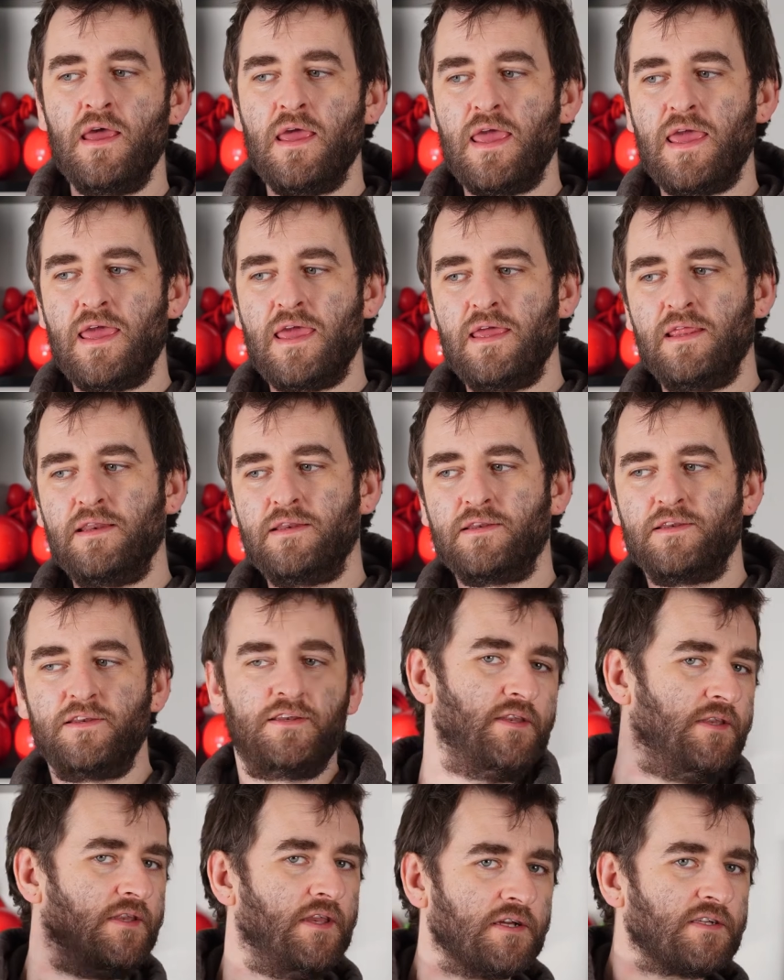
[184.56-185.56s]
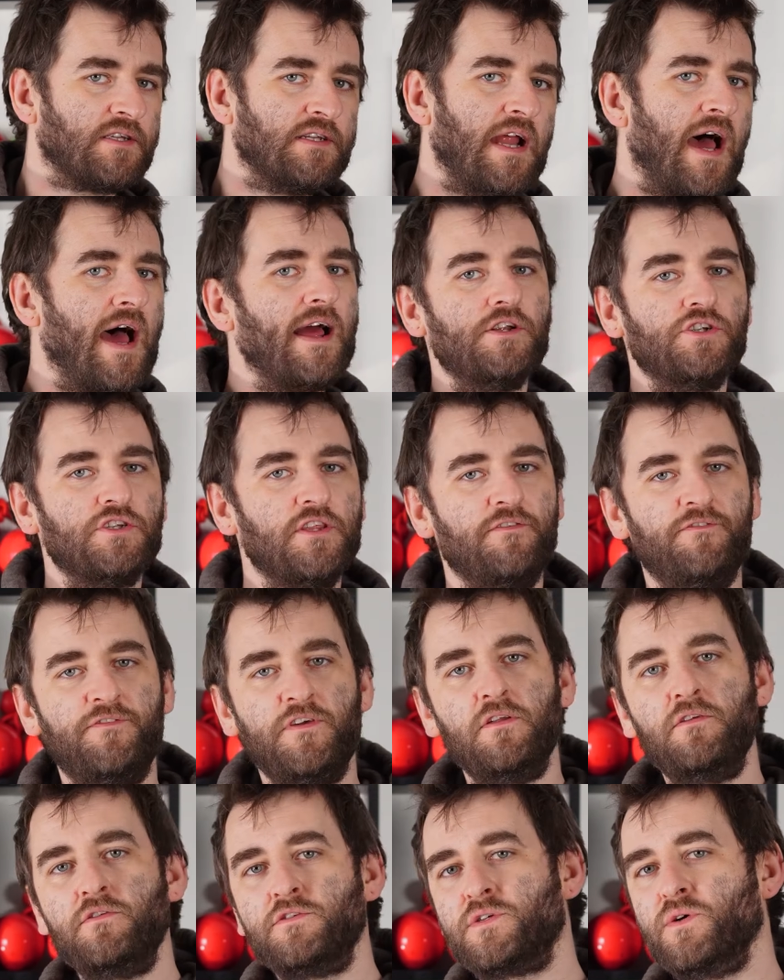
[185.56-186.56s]
it doesn't actually
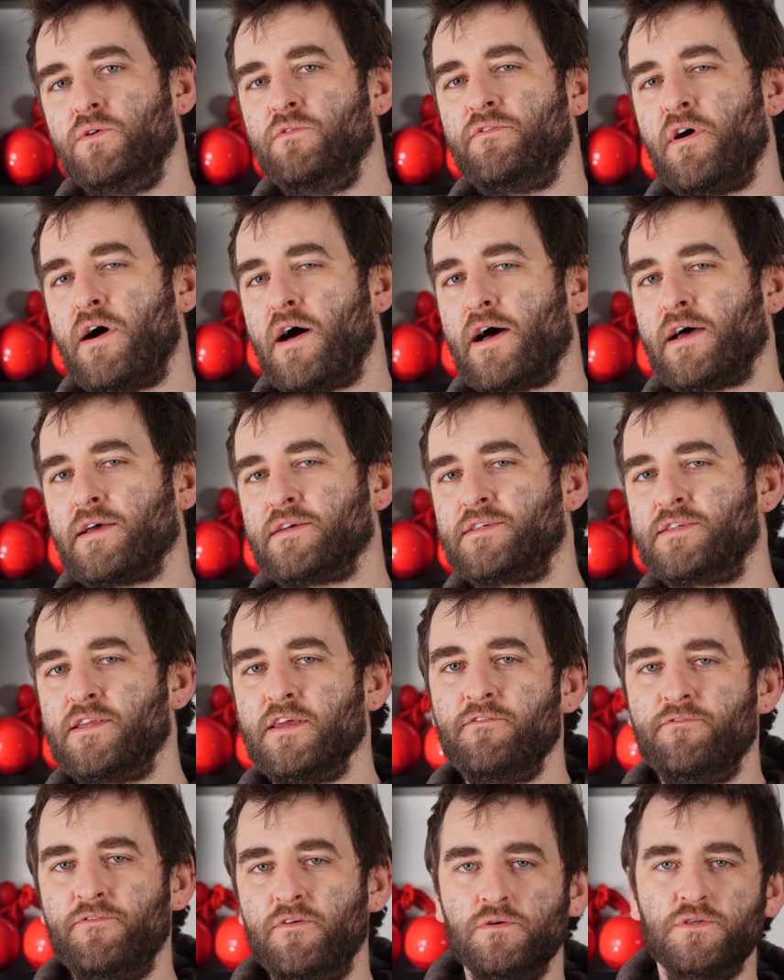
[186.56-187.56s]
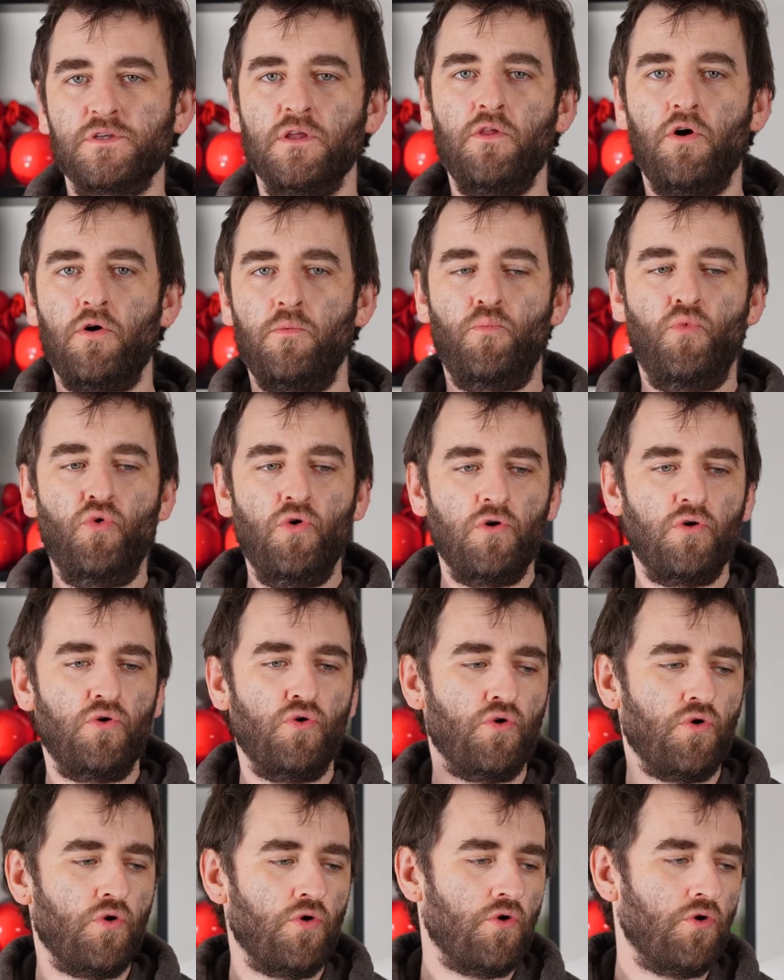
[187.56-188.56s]
feel so fast. It feels a lot
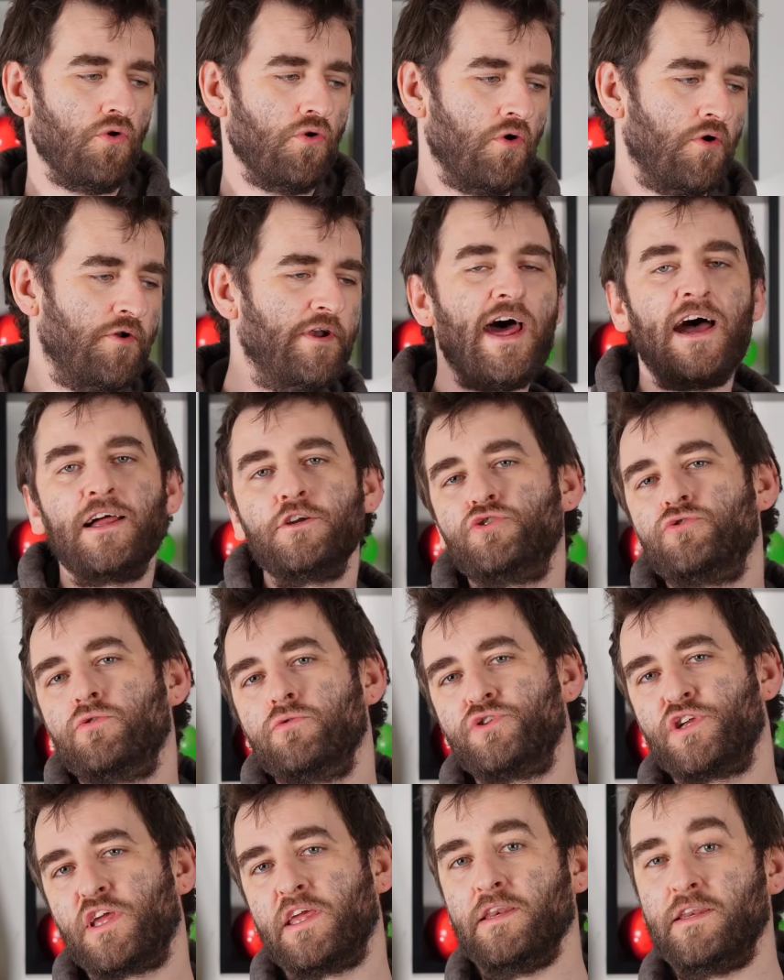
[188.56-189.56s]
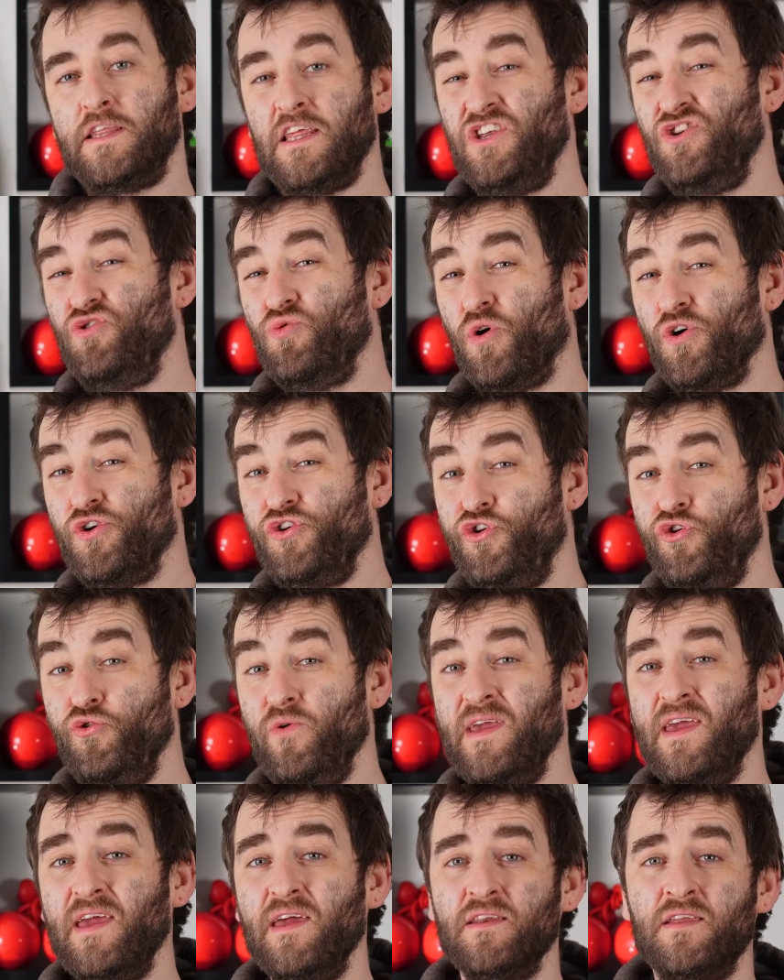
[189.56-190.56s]
more natural to continue on
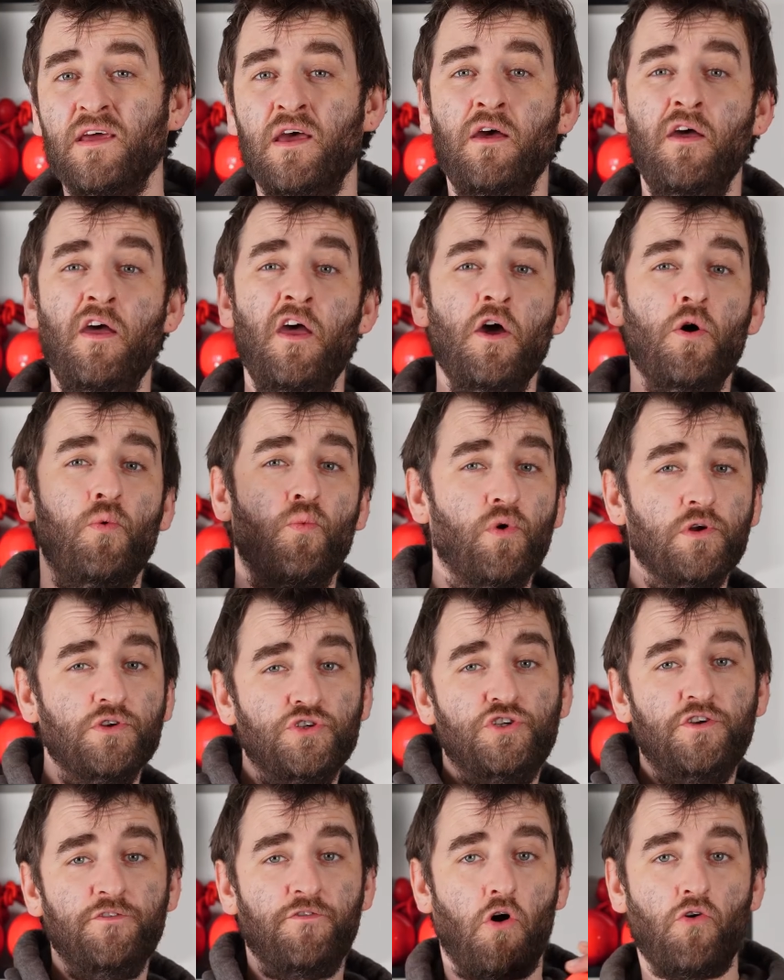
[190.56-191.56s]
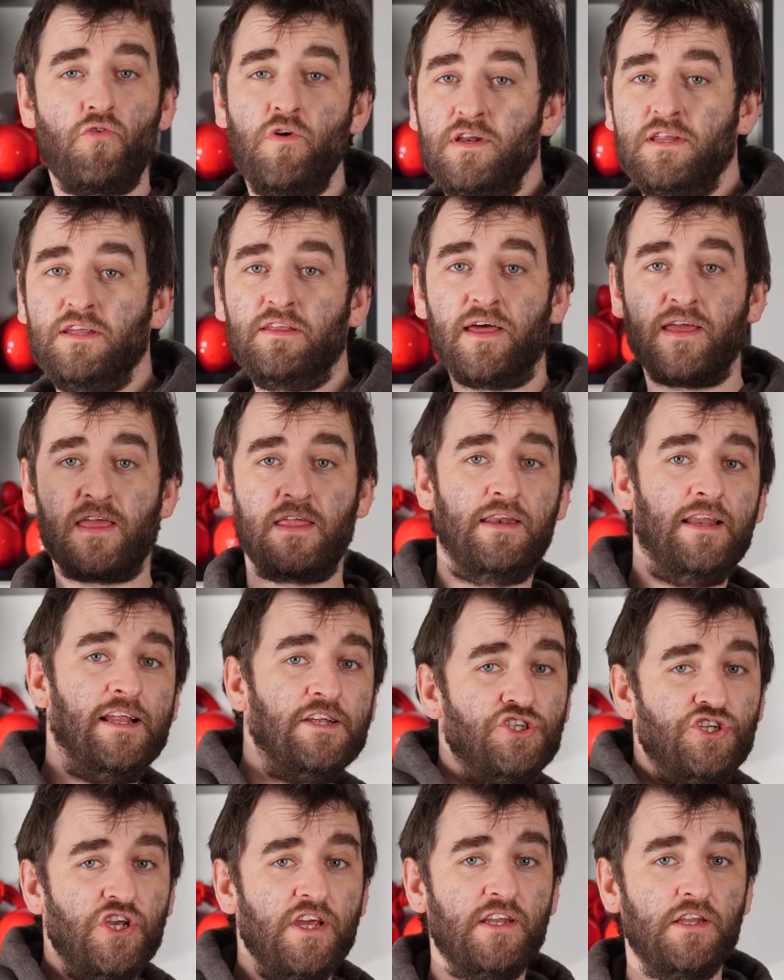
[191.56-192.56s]
doing it once you've already like
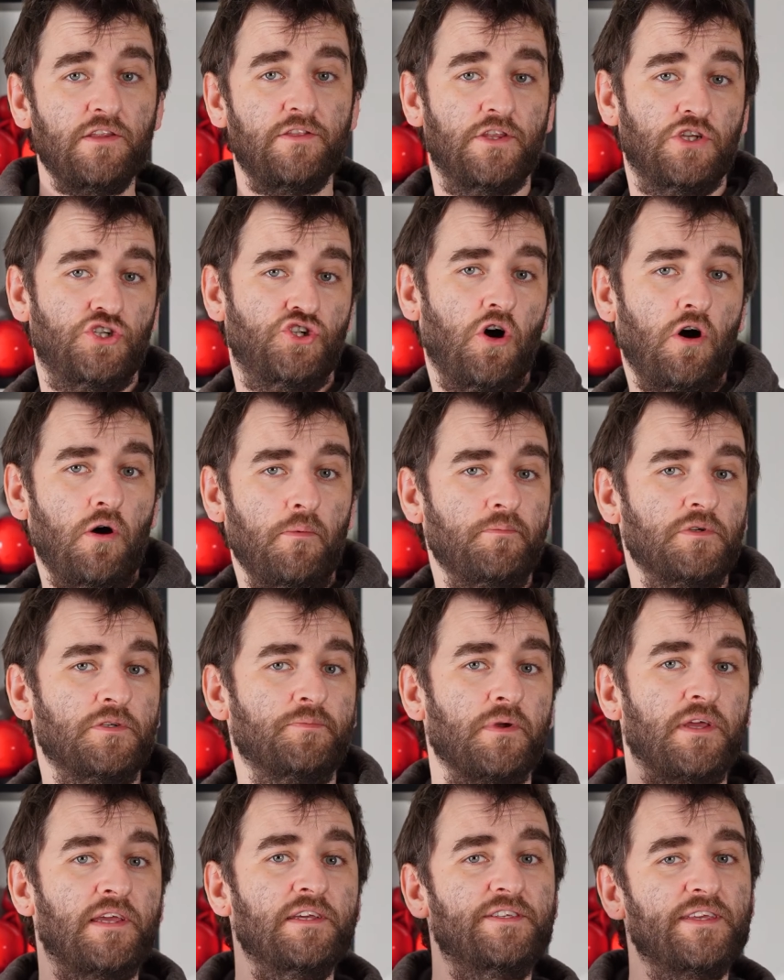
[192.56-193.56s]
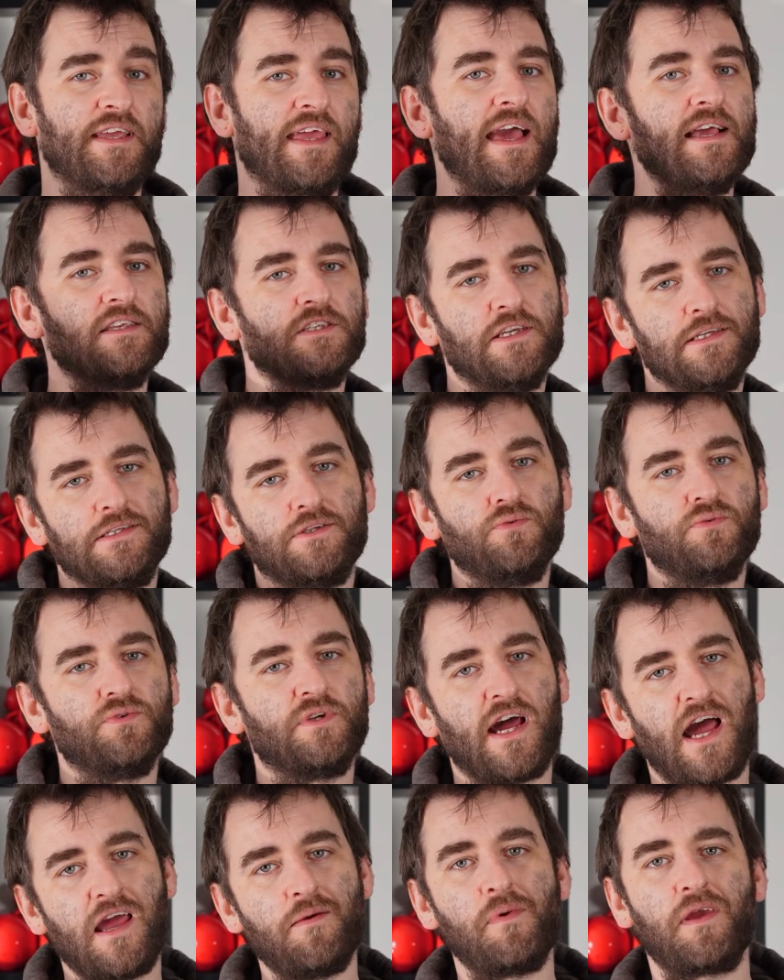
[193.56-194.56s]
initiated the chops, because it gets its own
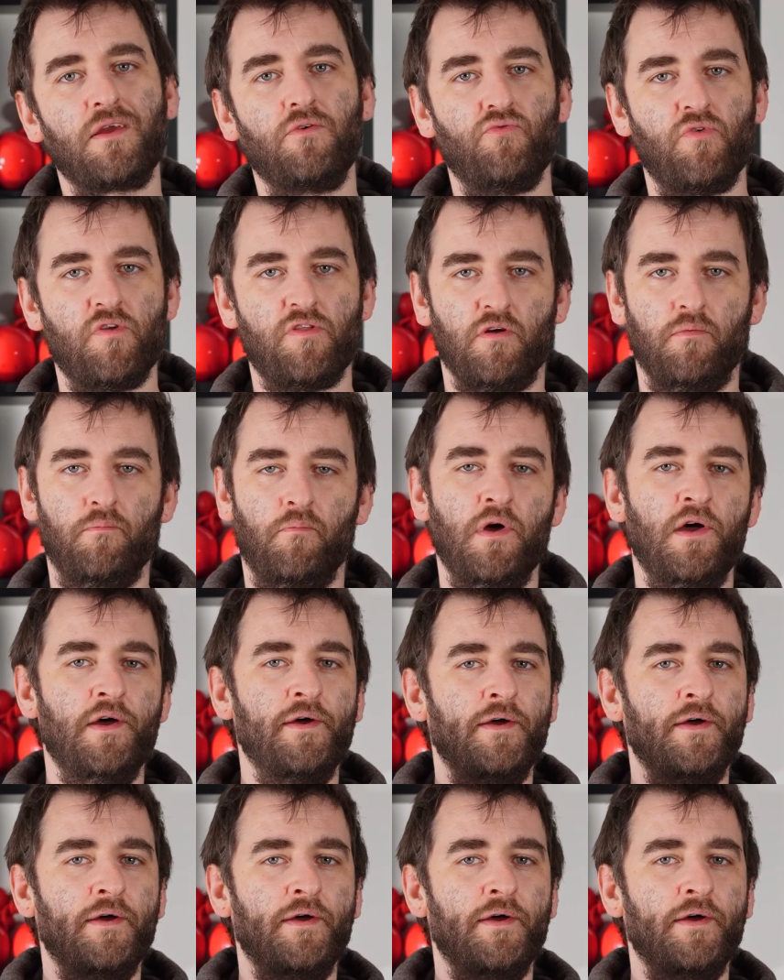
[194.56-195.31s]
timing and rhythm.